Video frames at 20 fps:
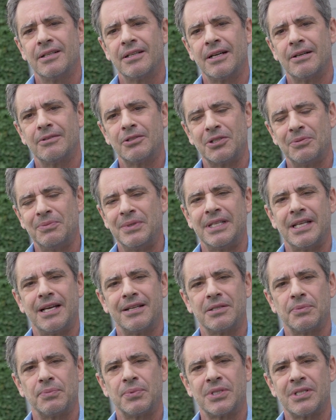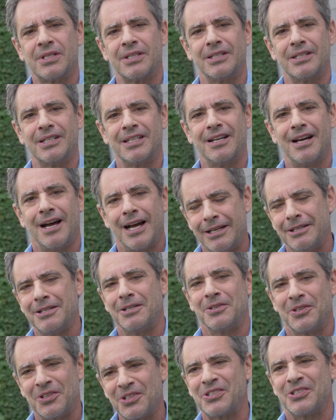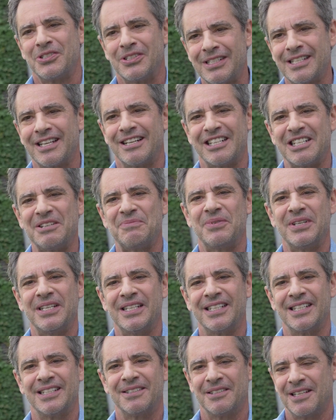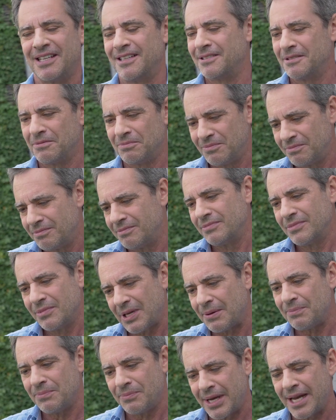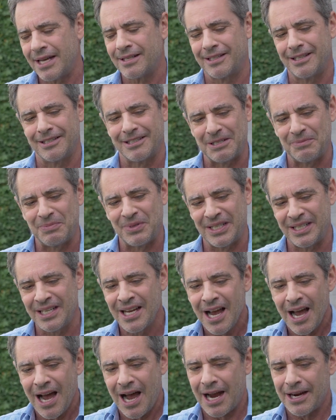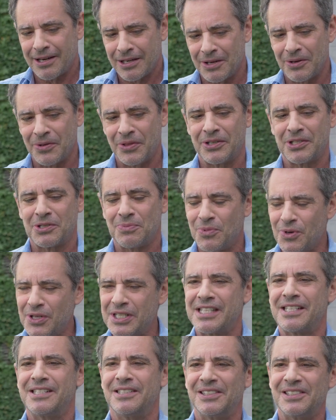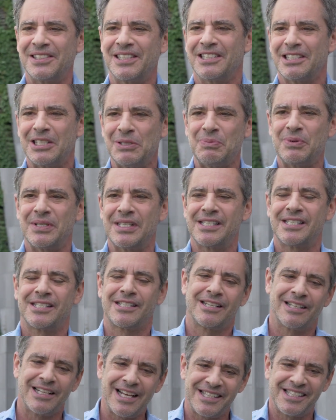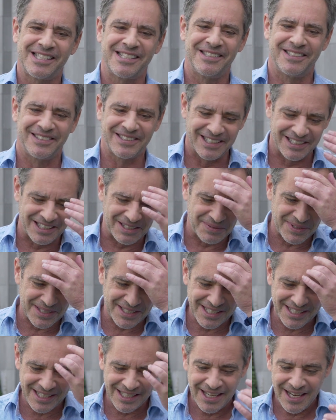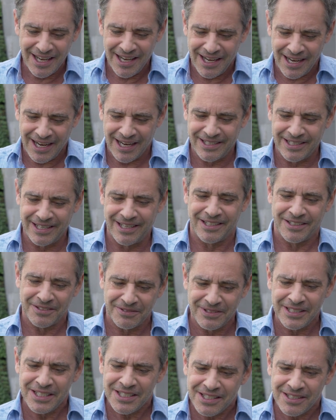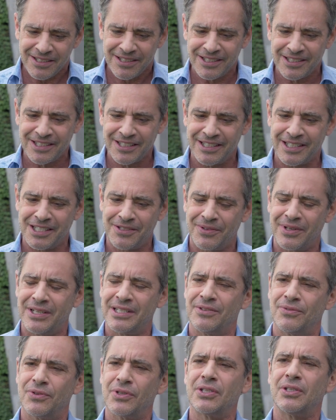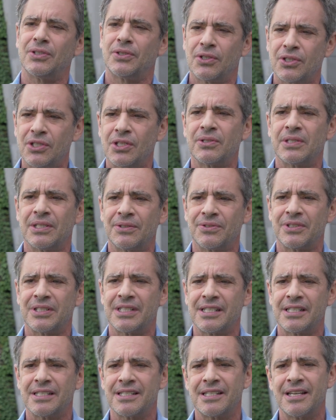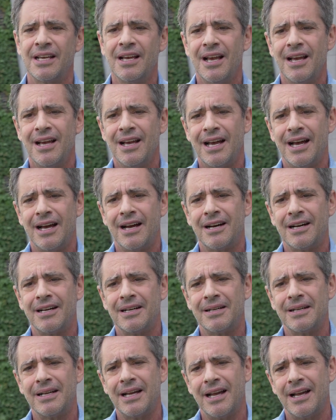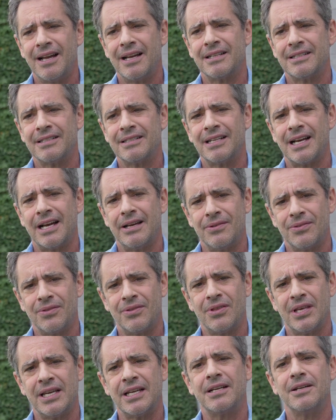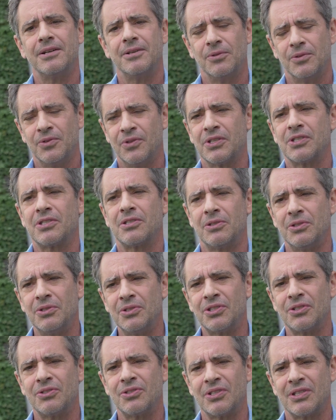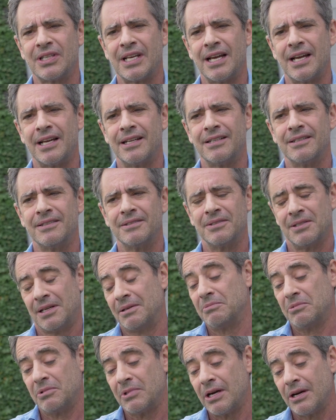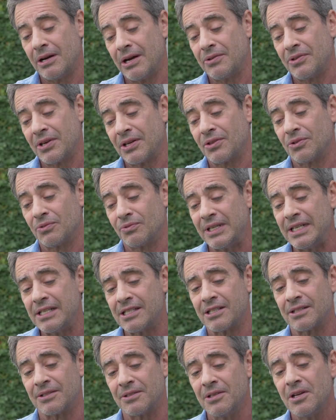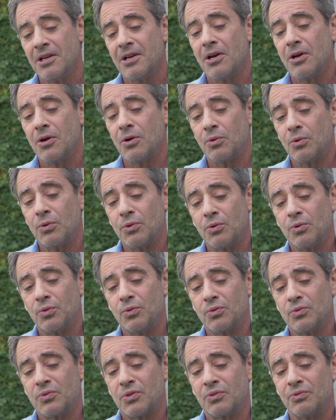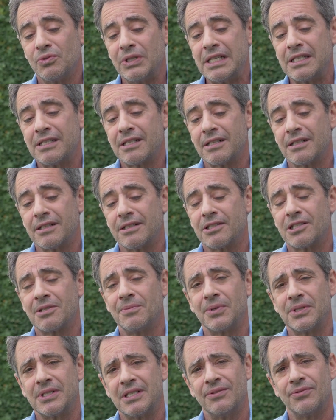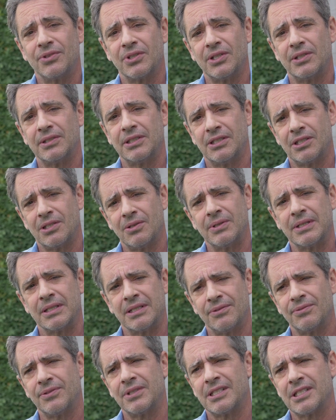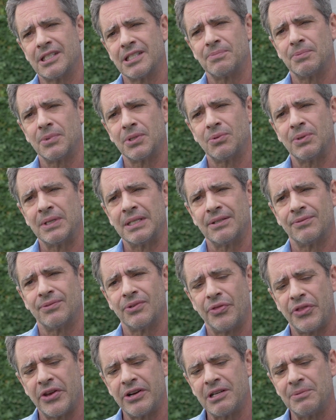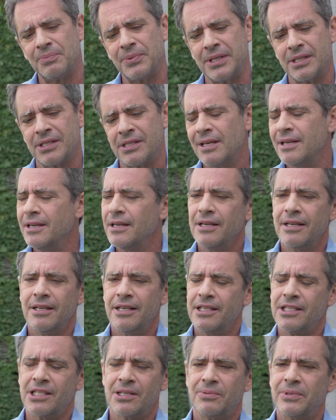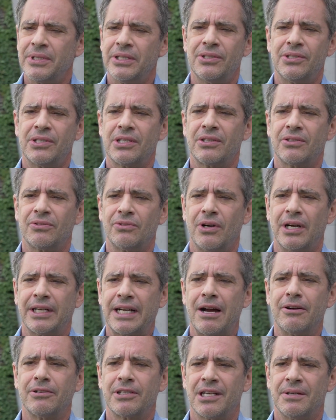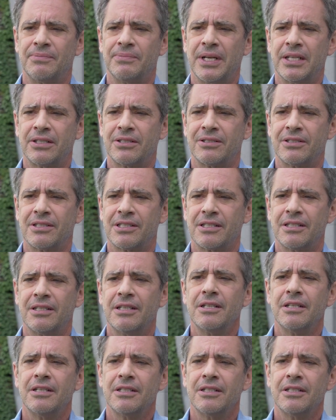Now, to me, that's absurd. I know there's good therapy and bad therapy. I know there's more skilled therapists and less skilled therapists. And yet in research, it's very difficult to show differences. And I think the solution to that, I think the reason there's so much difficulty showing differences between different therapies is that we're using the wrong outcome measures.